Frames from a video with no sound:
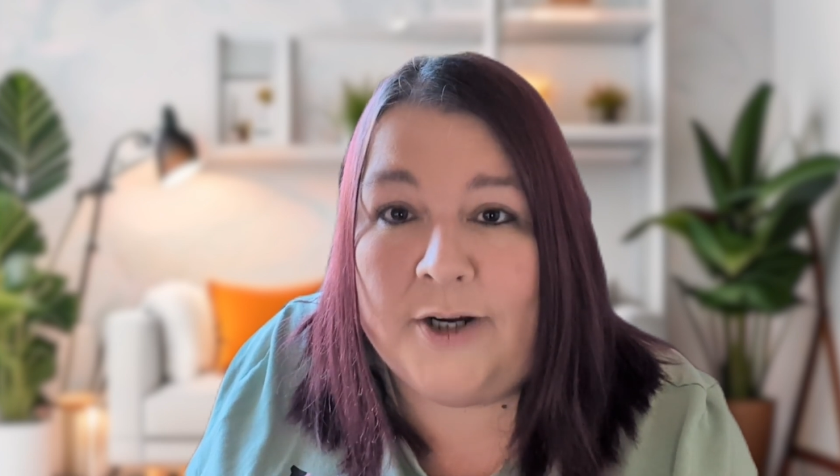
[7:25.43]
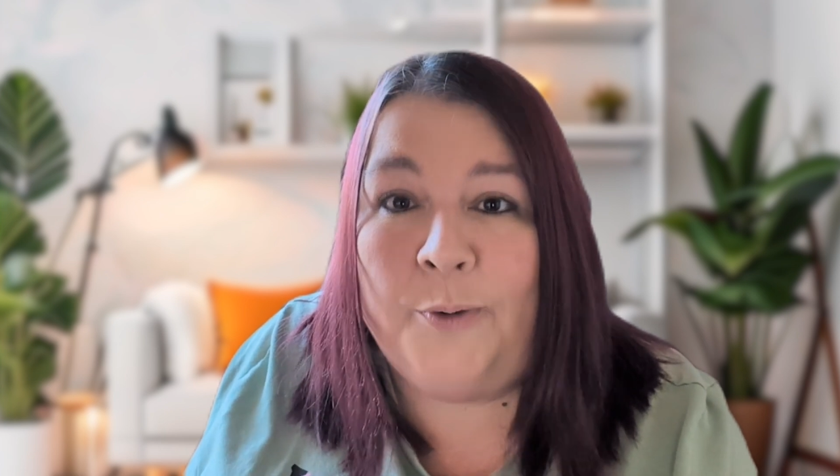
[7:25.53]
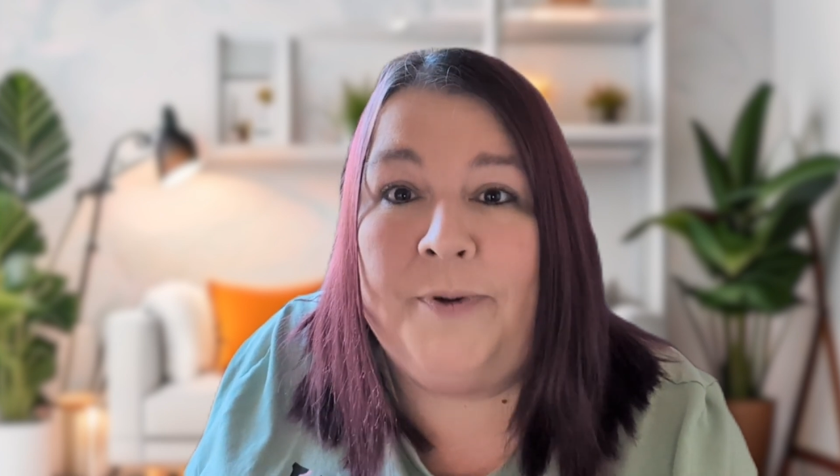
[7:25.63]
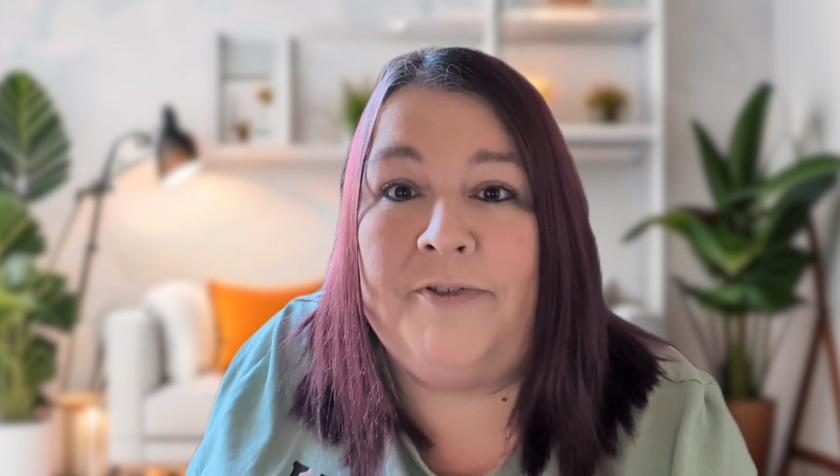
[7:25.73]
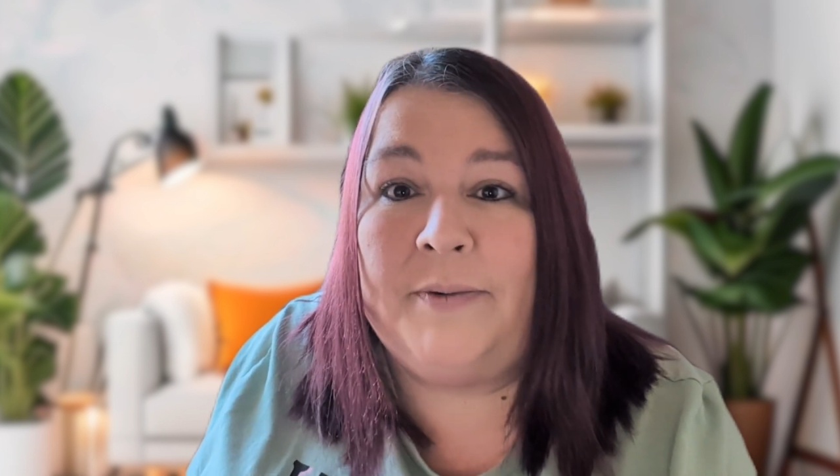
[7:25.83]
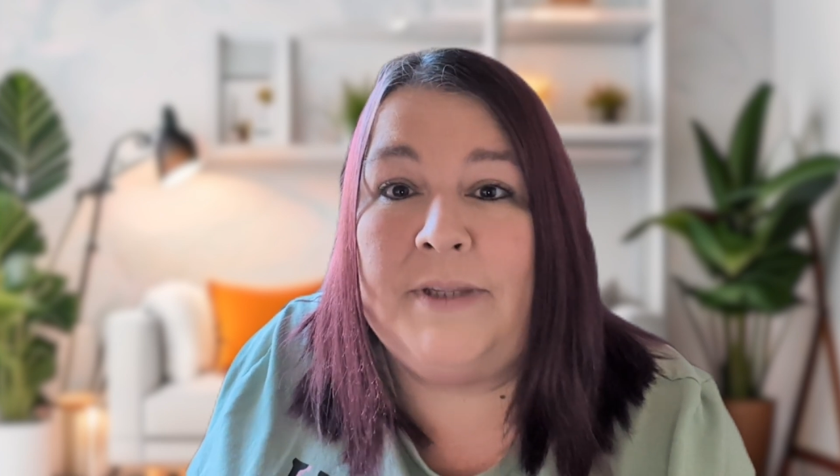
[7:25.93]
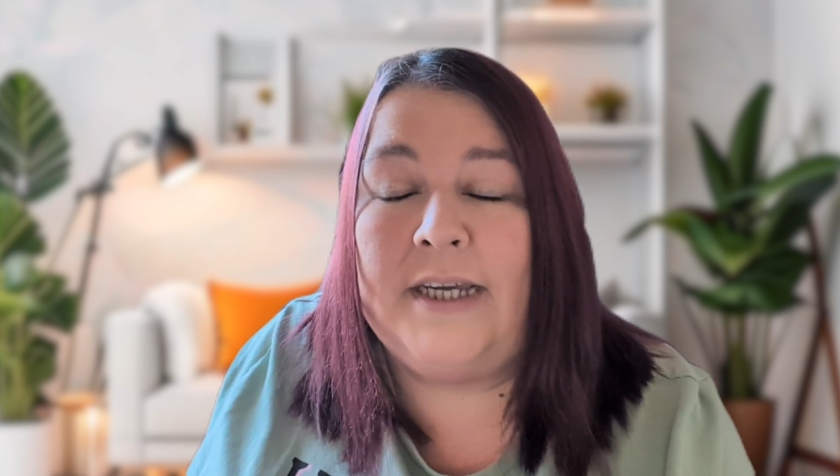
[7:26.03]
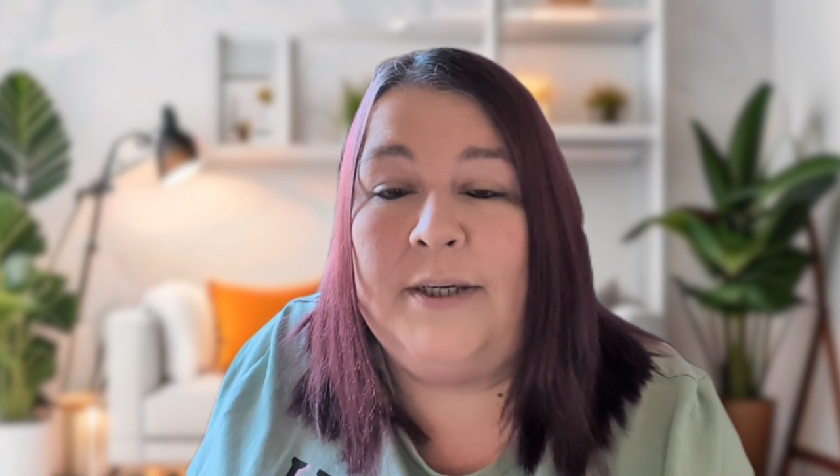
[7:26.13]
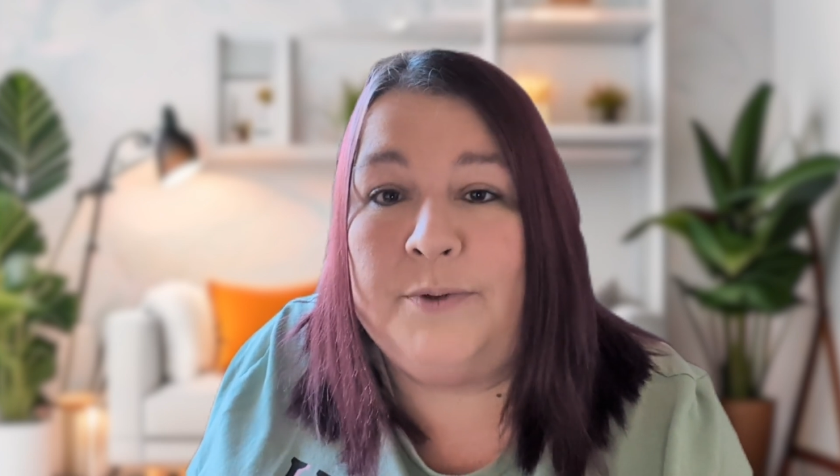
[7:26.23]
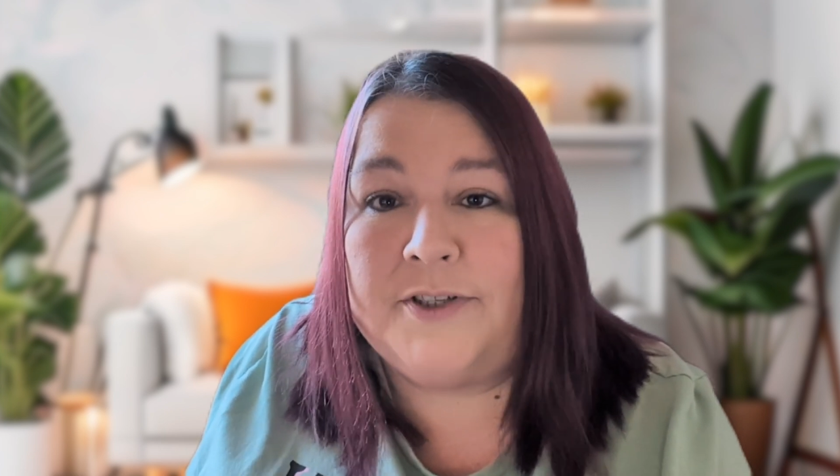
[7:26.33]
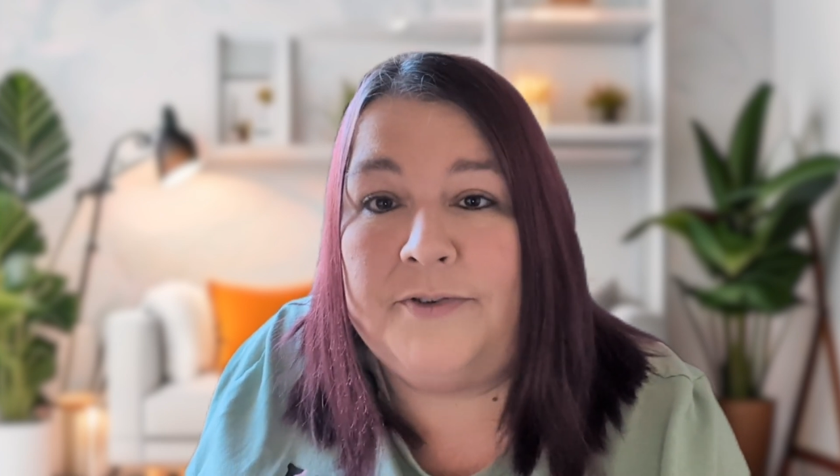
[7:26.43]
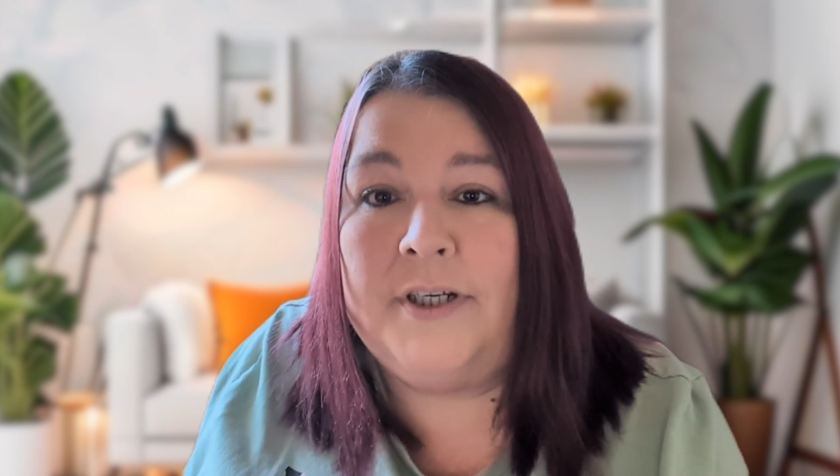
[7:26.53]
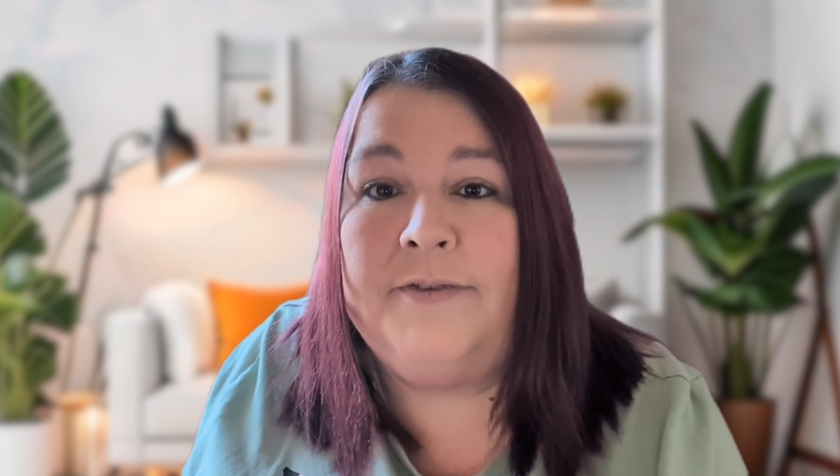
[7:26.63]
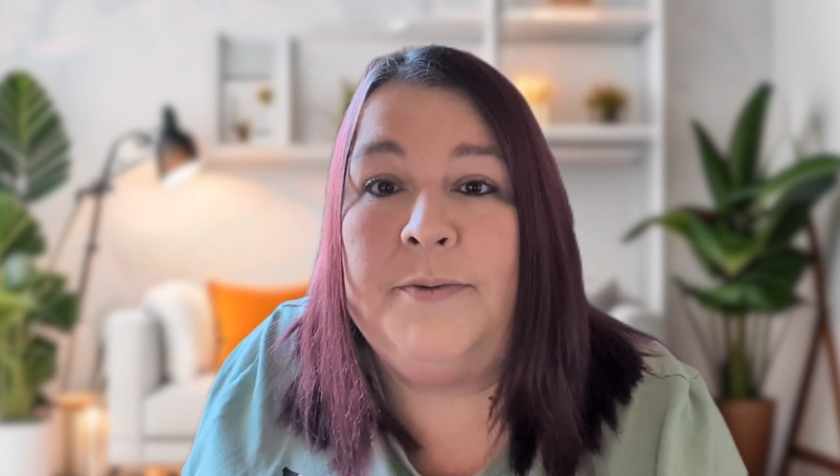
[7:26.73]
I hope you found that useful.